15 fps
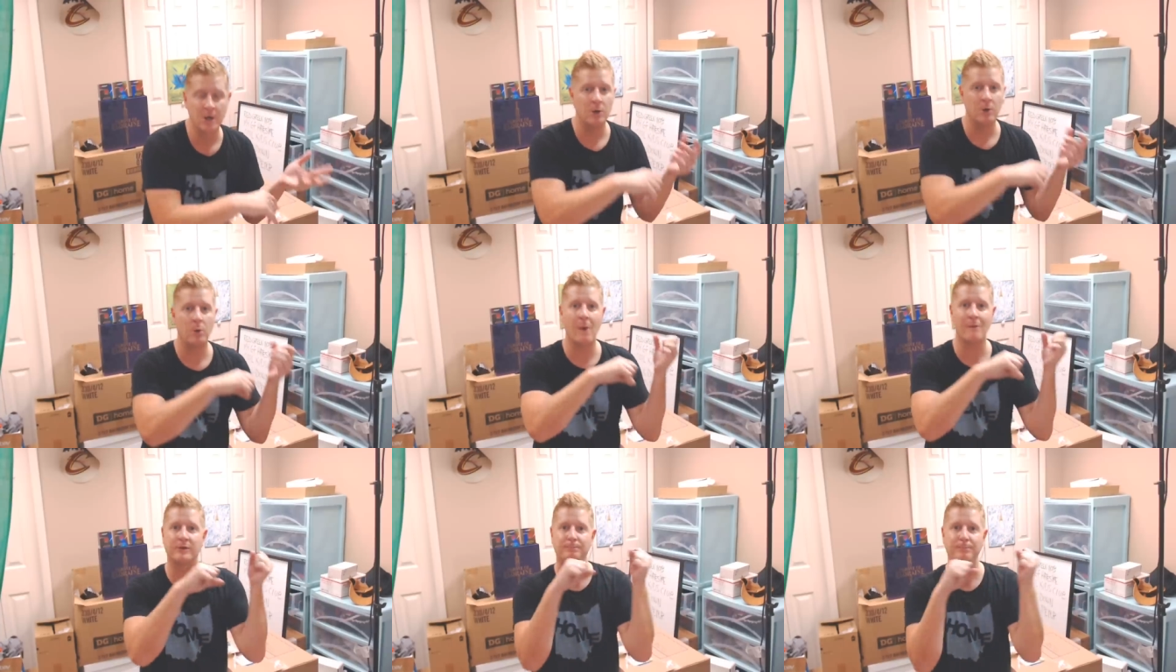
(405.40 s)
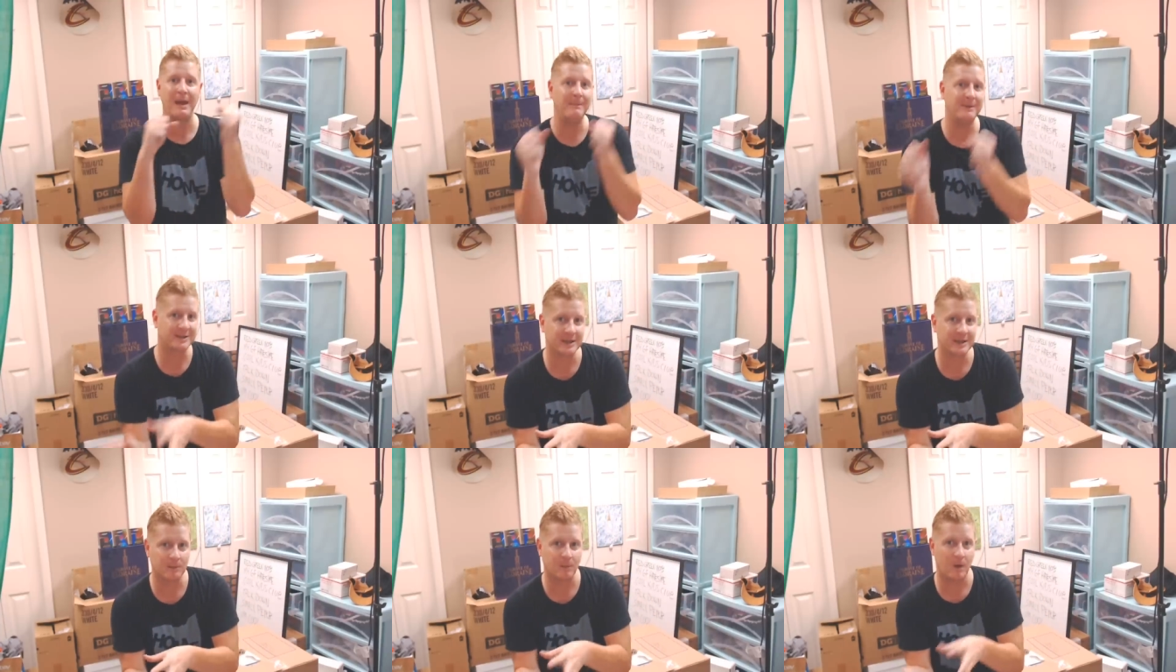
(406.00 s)
whoever's
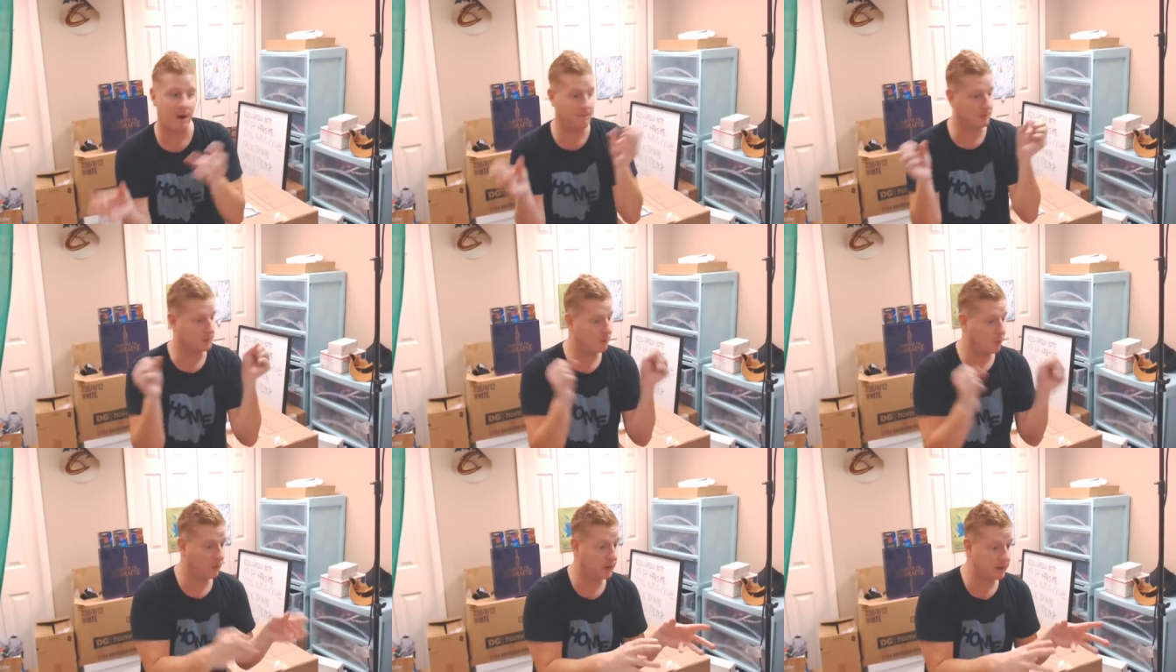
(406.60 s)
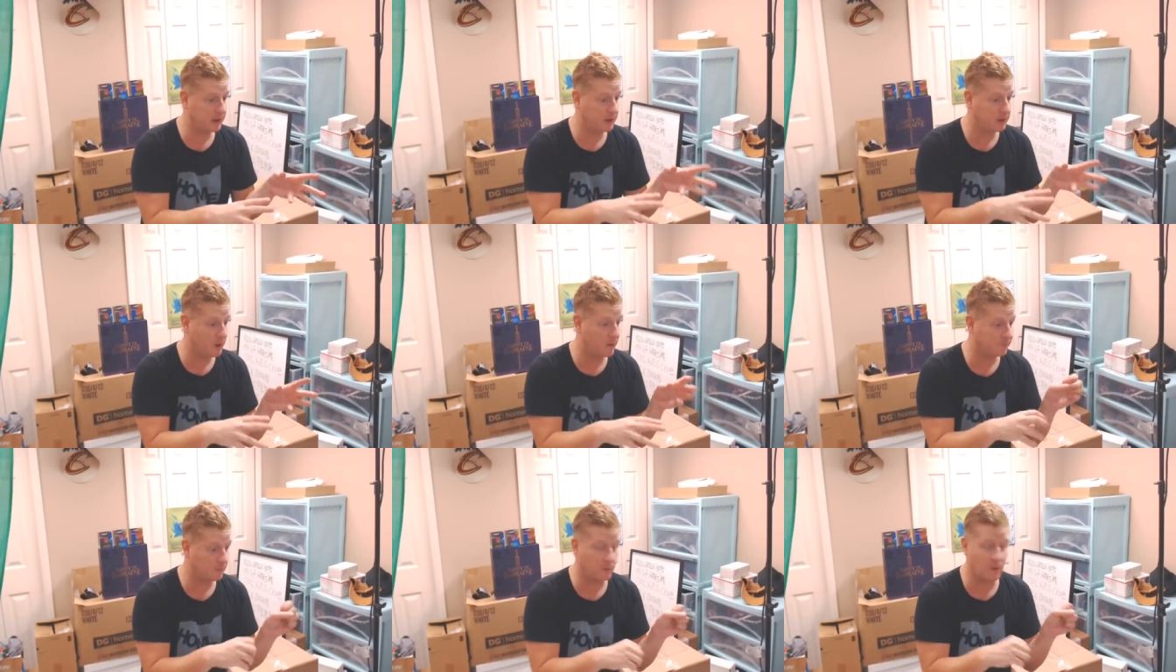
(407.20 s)
babysitting while I'm recording, you know,
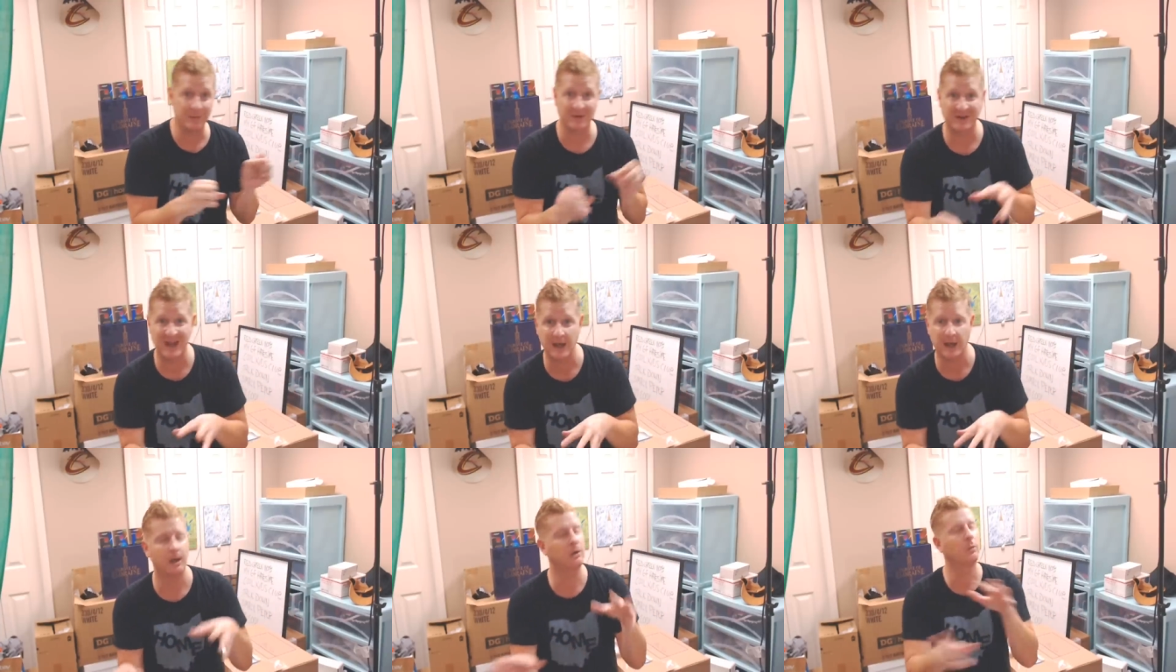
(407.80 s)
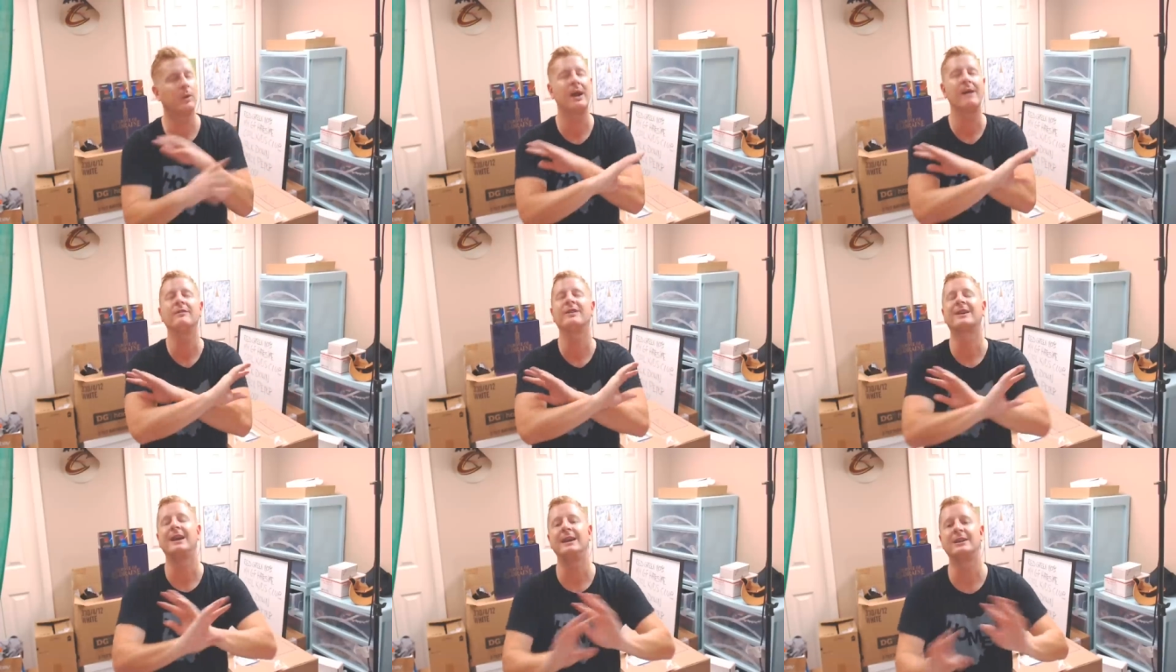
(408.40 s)
if the woman's got, whatever the
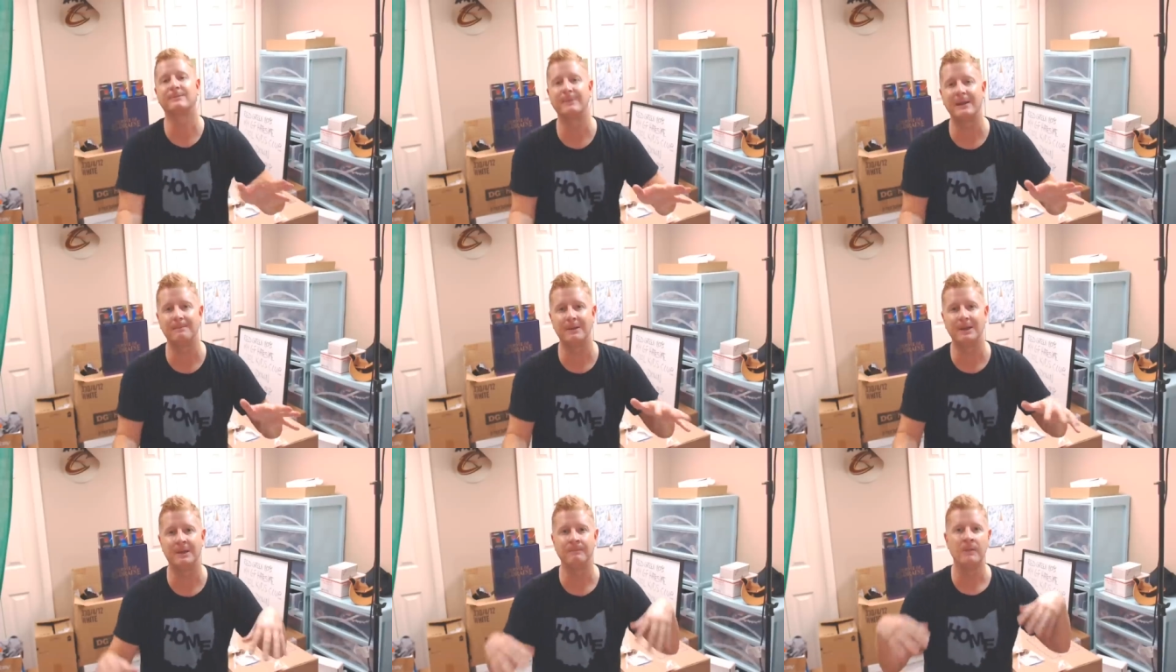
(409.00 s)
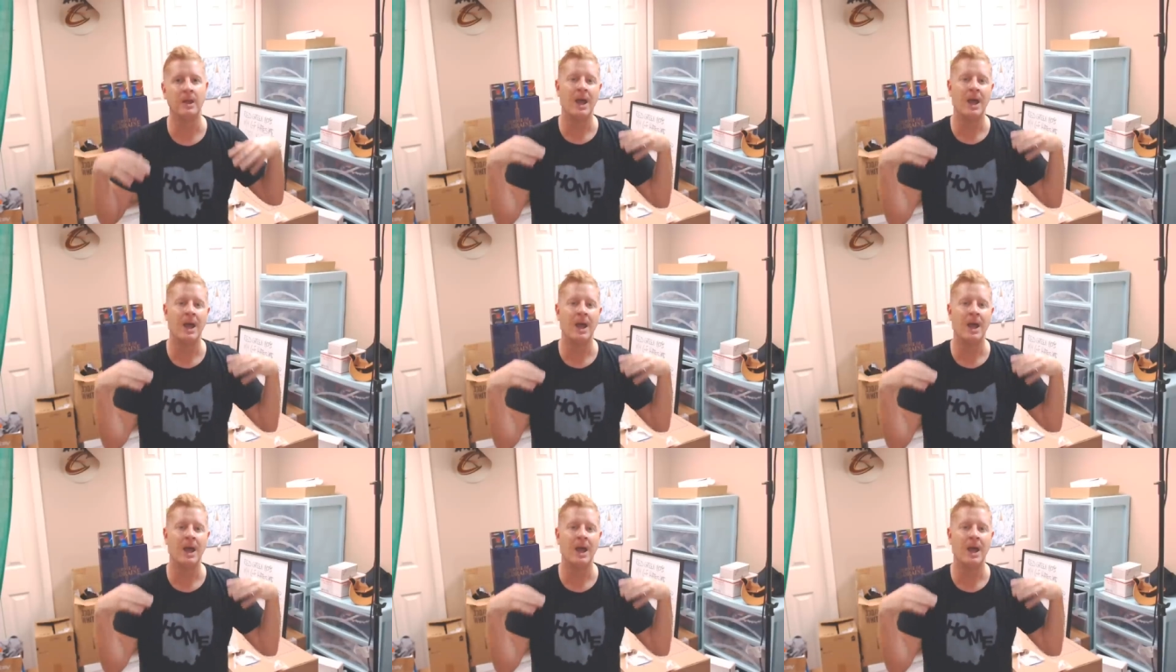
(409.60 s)
case may be.